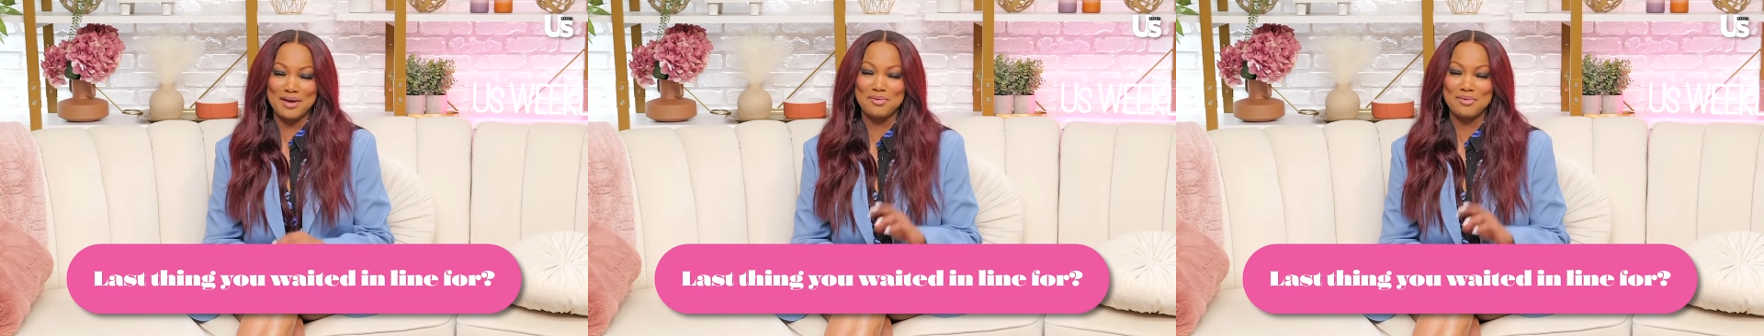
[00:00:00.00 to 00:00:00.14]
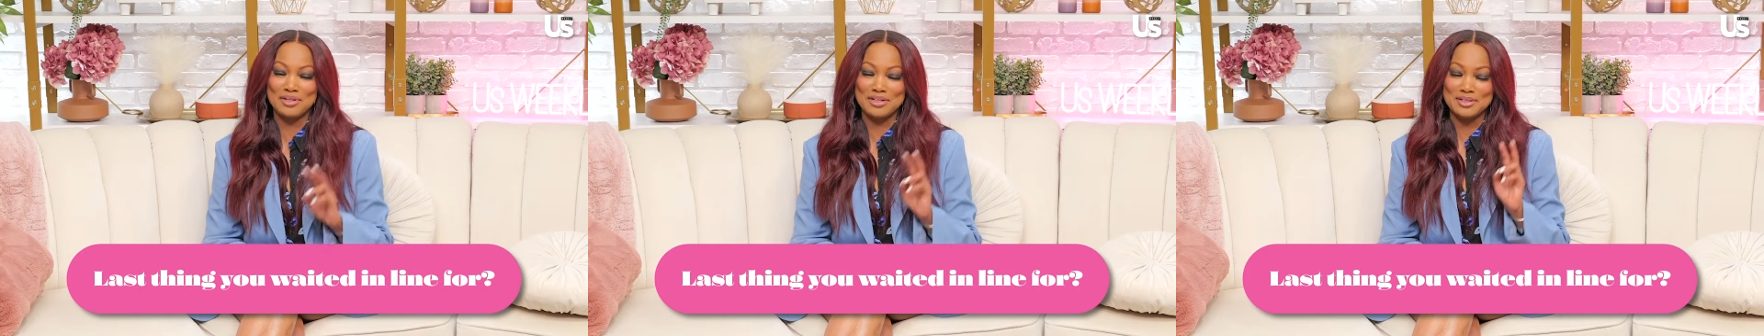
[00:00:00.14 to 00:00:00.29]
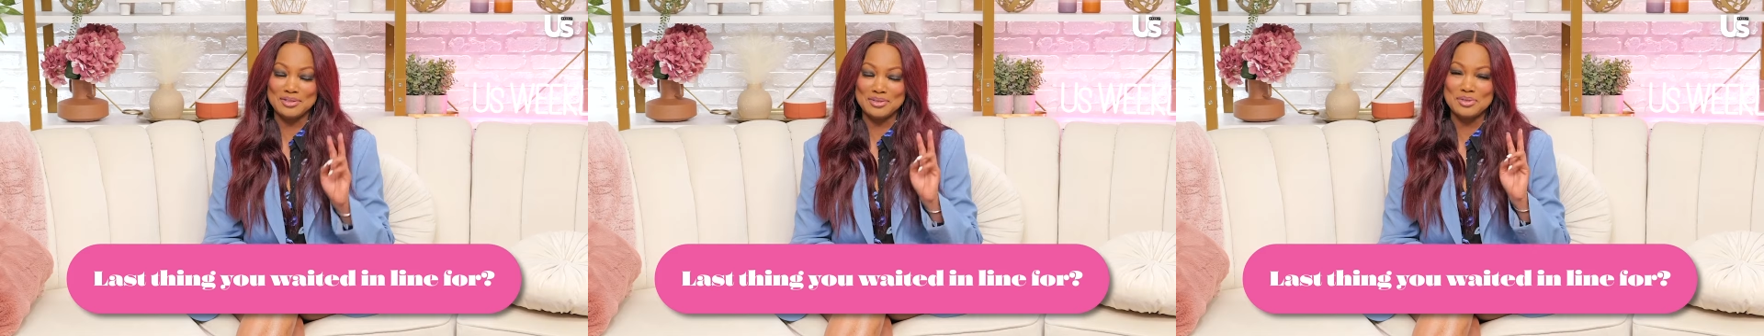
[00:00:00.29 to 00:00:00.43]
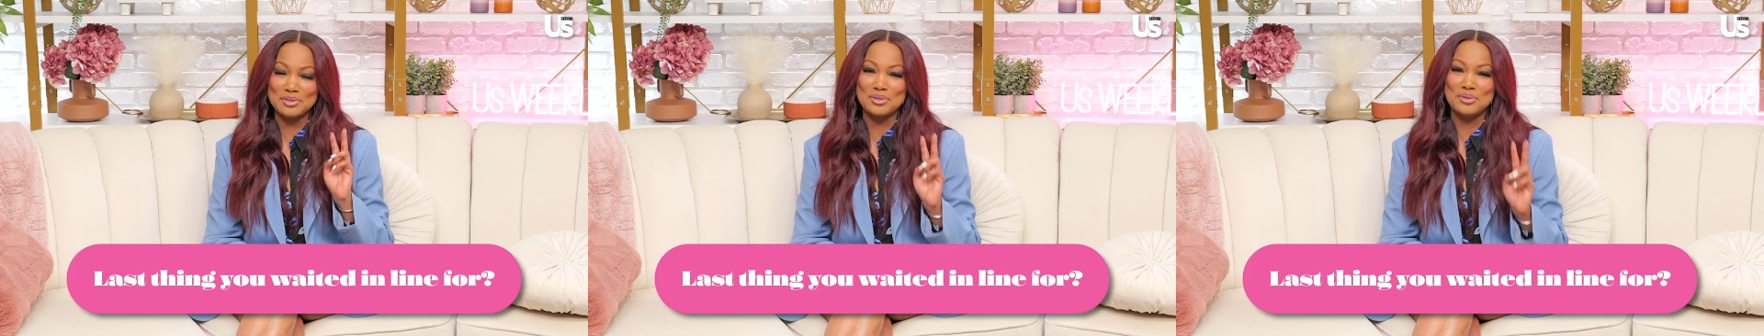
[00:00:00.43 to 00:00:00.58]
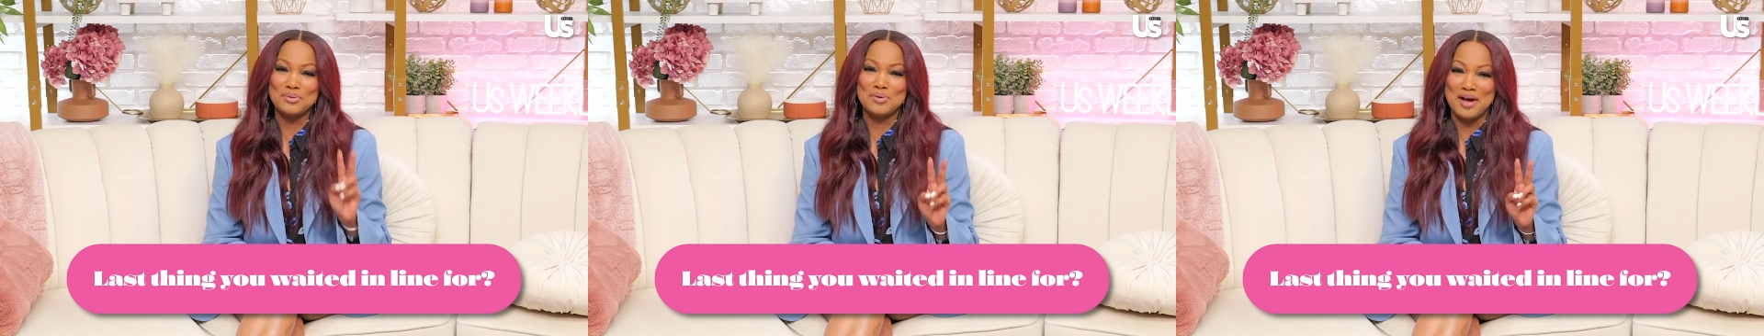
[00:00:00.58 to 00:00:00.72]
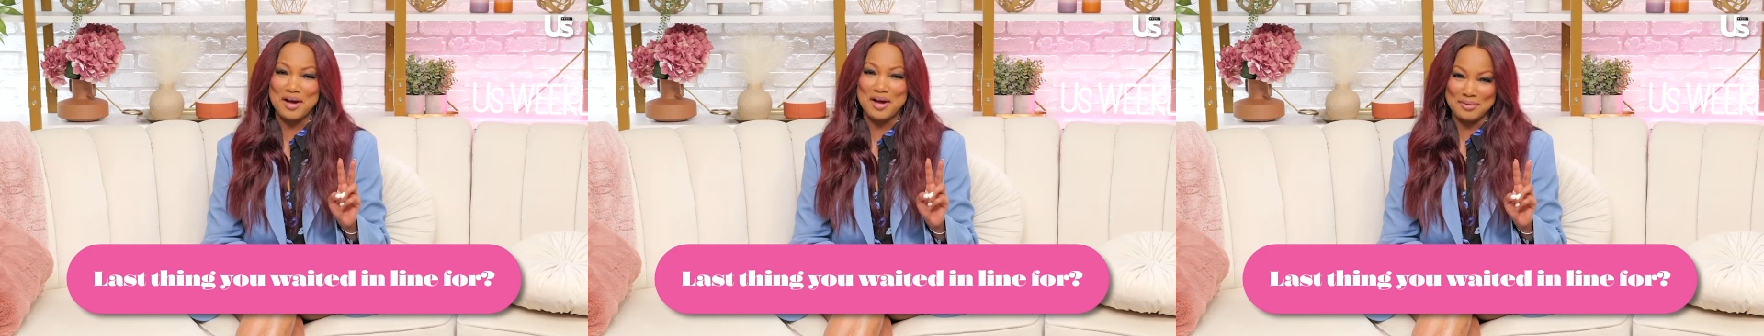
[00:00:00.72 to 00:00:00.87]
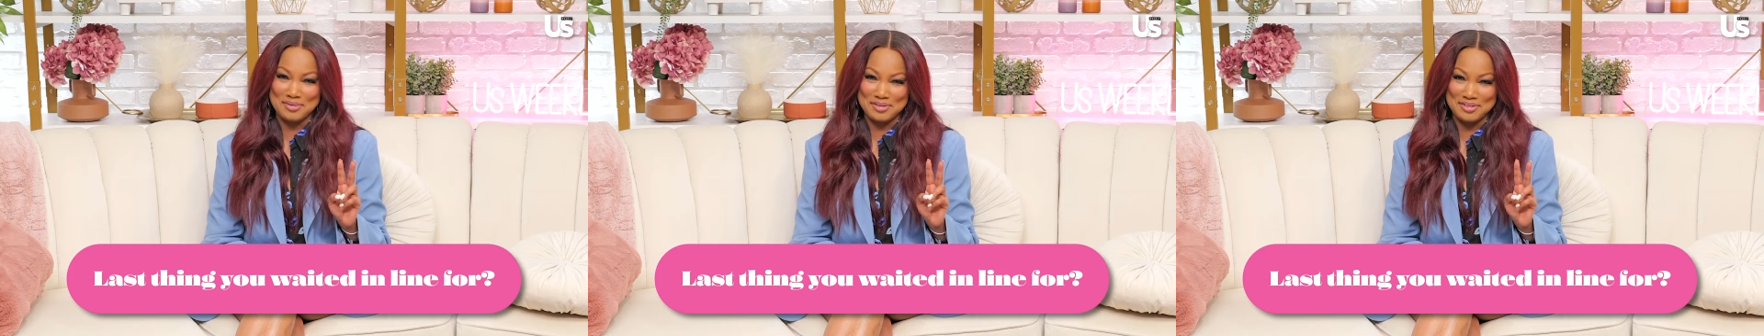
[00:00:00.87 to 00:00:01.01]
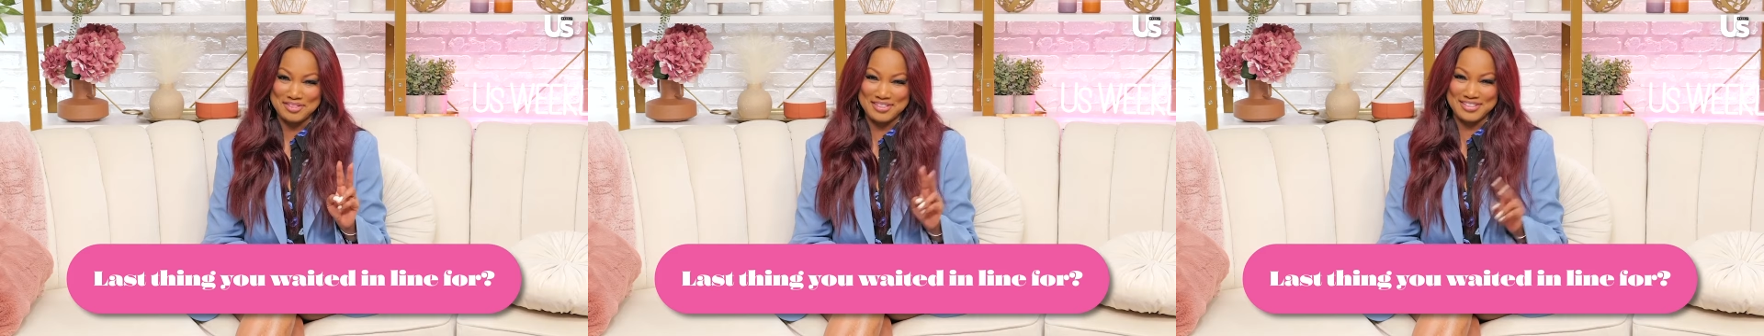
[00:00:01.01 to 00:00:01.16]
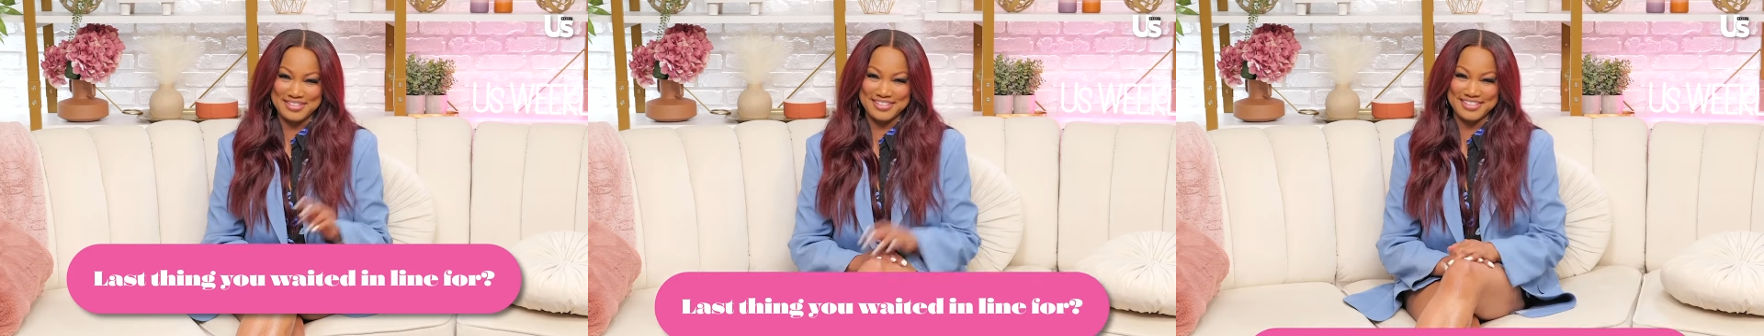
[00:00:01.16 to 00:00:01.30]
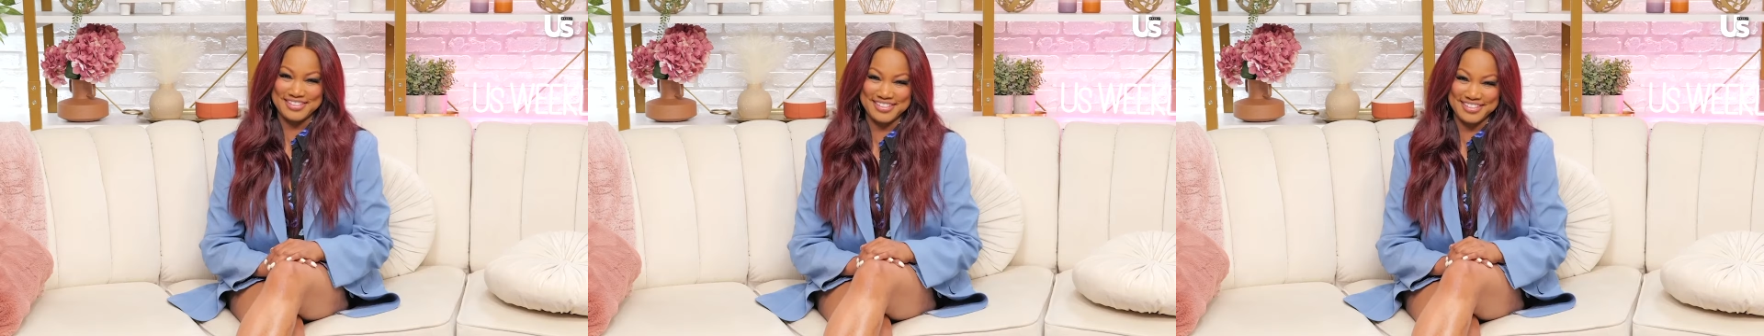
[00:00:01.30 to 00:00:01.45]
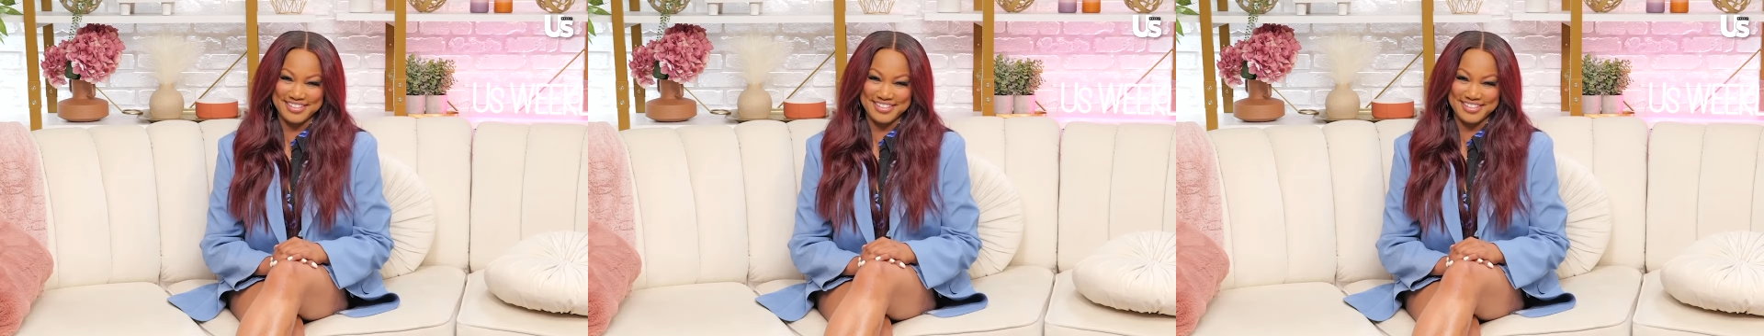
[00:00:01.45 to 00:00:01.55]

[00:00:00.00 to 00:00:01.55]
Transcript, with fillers: I waited two hours.